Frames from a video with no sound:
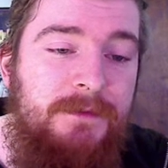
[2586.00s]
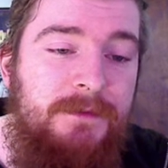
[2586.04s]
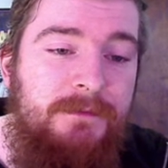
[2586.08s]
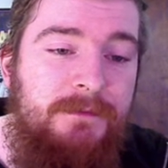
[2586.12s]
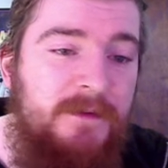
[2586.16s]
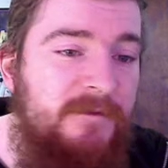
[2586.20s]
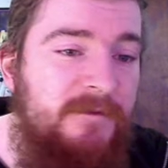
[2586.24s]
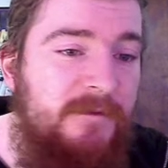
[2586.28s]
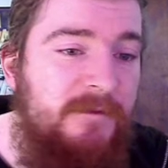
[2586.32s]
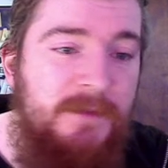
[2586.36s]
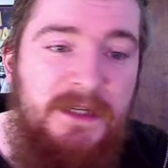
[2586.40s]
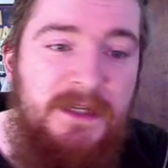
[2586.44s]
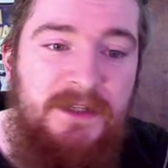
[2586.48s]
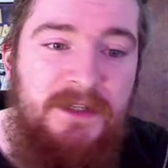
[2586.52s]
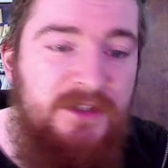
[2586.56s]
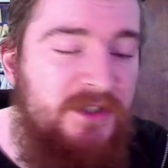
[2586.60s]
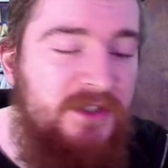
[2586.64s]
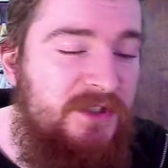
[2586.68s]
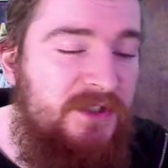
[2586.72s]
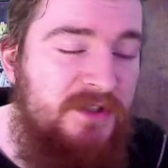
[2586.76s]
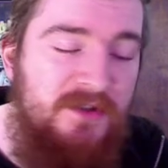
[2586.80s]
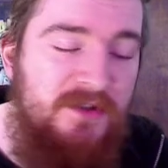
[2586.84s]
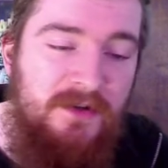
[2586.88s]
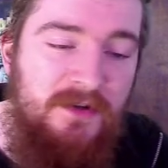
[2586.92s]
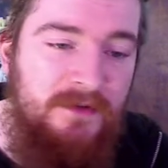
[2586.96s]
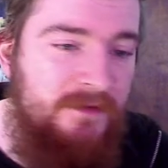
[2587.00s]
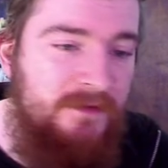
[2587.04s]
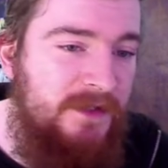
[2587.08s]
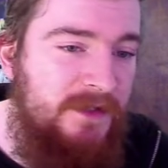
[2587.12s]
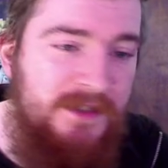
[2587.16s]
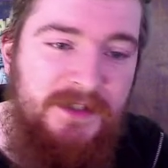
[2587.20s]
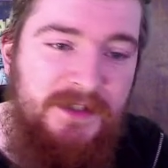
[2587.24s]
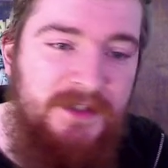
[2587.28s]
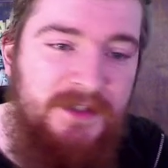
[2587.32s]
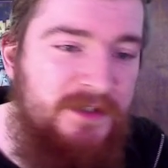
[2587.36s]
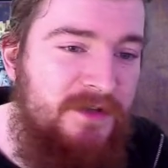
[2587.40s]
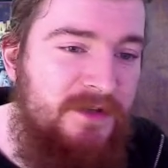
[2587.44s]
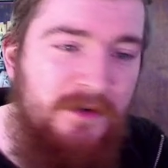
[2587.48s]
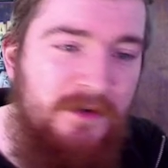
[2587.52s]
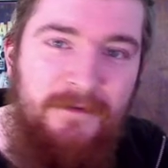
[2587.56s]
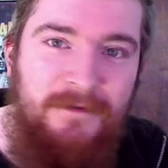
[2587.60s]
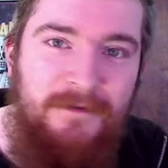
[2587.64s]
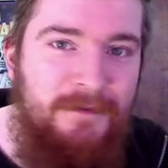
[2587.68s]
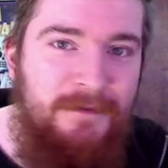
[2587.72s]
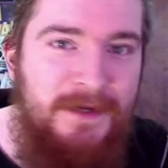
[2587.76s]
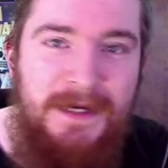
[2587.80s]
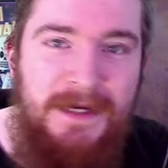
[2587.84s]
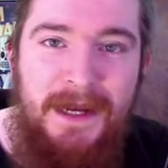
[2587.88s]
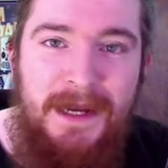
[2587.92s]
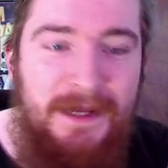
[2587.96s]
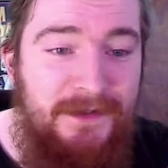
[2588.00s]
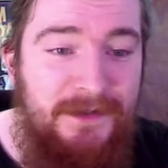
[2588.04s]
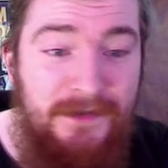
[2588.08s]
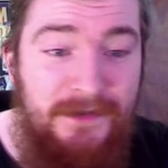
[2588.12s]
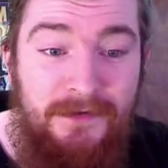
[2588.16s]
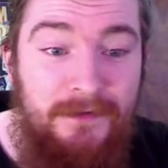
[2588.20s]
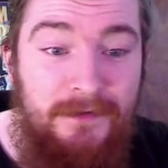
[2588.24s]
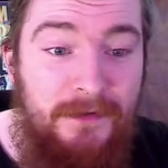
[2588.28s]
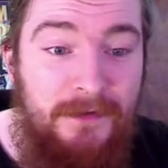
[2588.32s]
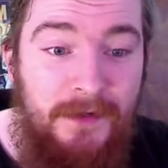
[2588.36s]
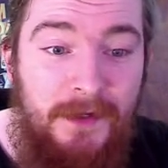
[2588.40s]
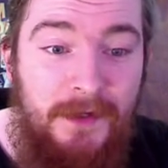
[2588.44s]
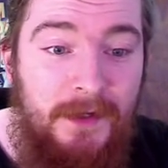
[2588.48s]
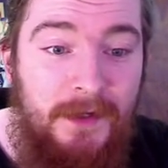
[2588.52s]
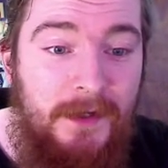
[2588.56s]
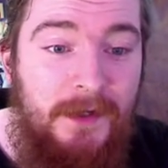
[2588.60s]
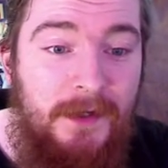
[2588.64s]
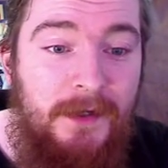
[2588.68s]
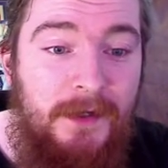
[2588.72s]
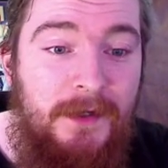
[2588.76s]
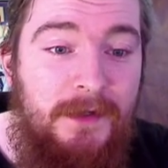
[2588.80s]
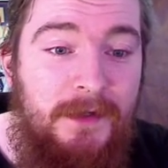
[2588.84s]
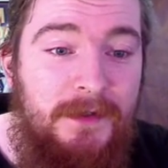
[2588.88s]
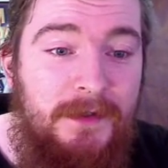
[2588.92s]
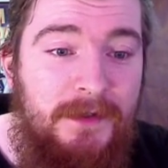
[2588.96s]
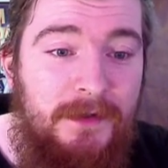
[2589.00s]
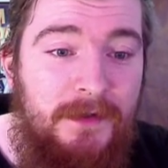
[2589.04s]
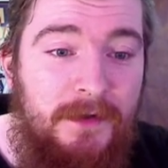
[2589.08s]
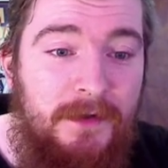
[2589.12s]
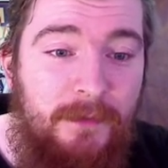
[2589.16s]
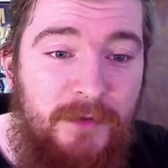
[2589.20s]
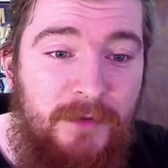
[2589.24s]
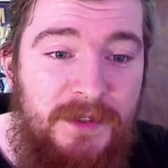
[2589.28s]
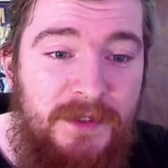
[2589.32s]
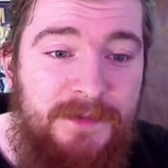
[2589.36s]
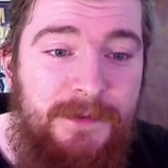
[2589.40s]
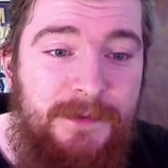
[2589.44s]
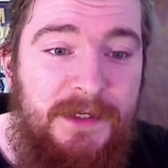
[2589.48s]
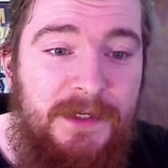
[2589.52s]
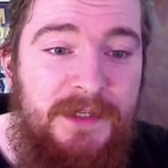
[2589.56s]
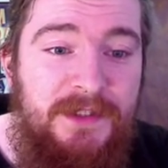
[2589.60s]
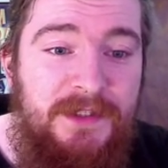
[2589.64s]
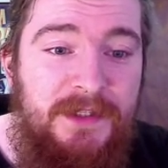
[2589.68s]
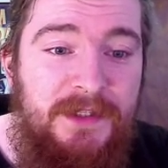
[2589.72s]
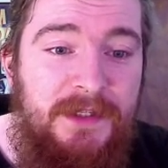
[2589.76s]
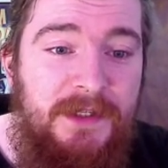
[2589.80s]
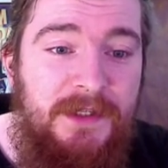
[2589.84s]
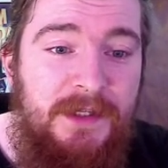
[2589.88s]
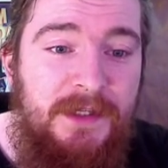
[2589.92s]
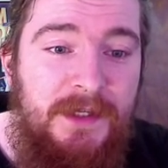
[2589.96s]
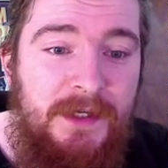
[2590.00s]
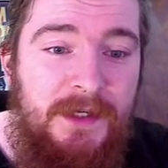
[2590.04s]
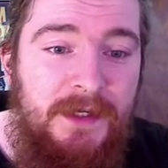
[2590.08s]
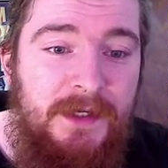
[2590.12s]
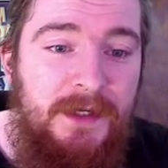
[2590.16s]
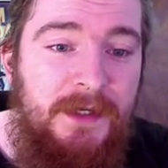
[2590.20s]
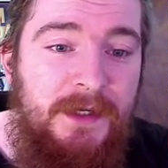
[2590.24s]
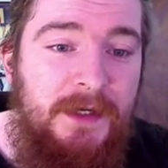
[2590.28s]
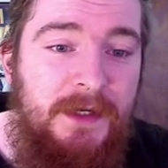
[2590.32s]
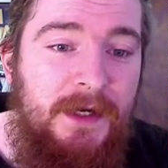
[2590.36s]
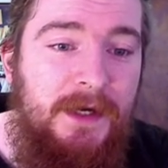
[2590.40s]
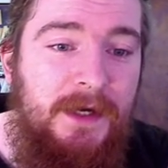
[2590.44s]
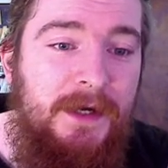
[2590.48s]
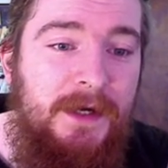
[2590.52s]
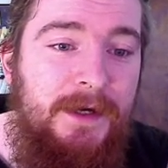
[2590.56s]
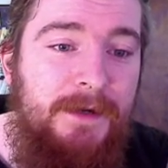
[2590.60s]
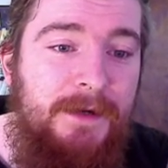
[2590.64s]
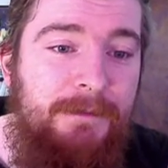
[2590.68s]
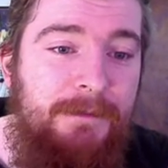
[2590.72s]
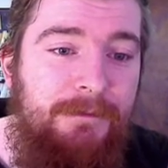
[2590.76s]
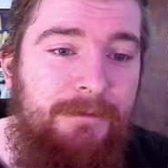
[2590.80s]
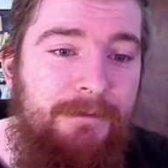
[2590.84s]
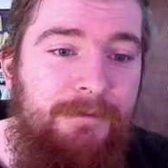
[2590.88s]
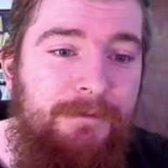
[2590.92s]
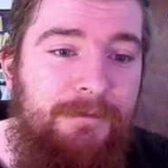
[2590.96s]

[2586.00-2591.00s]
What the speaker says: but for me it's just not. It's just not for me at all. So we've got Prince of Persia, Toe